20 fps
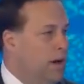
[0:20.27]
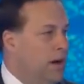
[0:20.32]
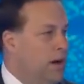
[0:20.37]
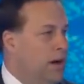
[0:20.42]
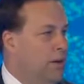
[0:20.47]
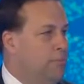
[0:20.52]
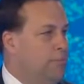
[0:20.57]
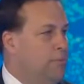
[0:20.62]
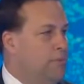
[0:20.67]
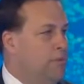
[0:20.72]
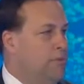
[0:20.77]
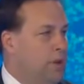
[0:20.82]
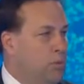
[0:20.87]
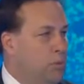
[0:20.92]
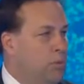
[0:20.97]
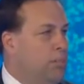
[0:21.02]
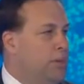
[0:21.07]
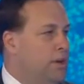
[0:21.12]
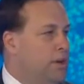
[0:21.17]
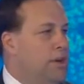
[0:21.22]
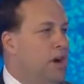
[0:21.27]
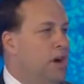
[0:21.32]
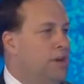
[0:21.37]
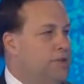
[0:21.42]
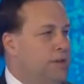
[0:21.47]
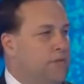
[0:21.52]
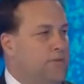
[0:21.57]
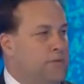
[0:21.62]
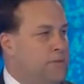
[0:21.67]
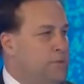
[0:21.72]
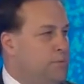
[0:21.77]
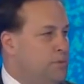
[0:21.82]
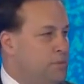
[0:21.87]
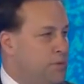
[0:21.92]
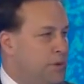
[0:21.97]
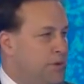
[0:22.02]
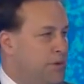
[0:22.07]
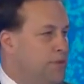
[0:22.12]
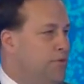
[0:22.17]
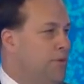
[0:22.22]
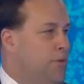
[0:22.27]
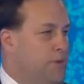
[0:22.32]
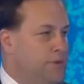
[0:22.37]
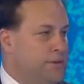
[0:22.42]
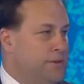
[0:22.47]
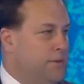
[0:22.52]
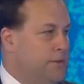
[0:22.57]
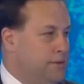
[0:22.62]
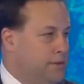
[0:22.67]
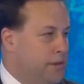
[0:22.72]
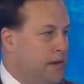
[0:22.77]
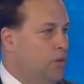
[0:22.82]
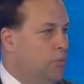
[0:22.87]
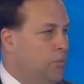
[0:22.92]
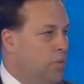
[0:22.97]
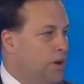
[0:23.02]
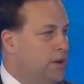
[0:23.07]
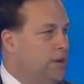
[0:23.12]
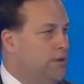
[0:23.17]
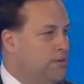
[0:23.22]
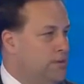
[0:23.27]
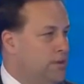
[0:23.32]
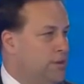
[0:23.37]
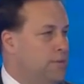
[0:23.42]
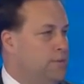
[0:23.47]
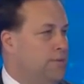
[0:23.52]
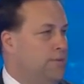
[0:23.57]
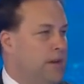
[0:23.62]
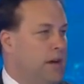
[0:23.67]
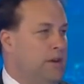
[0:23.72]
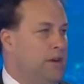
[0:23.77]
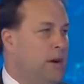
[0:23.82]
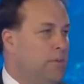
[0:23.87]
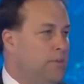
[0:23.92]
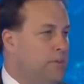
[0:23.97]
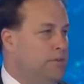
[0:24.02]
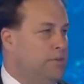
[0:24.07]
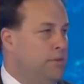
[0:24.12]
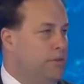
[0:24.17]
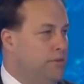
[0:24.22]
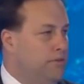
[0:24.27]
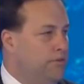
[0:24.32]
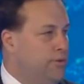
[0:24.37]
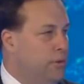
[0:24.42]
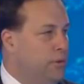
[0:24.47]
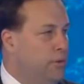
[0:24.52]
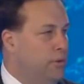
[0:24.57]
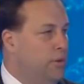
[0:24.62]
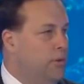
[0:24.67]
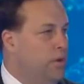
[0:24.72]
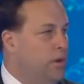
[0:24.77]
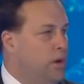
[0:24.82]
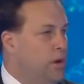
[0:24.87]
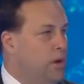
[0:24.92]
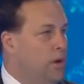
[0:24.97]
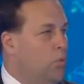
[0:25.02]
Um, there will be no difference between the first and the second week in terms of our numbers on the floor.